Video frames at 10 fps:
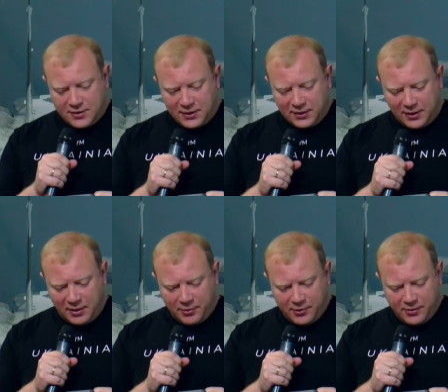how
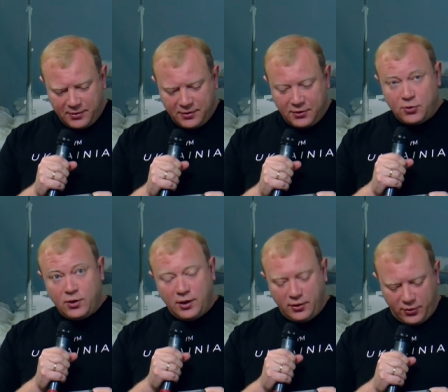each tile
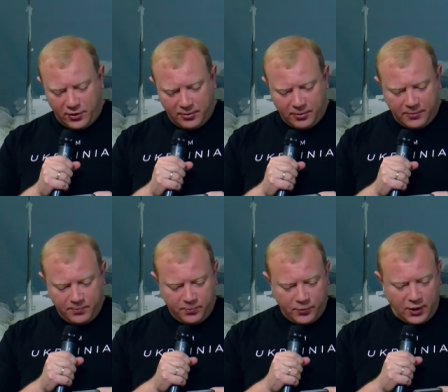ended up
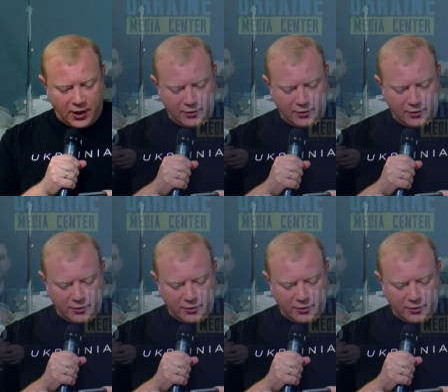on this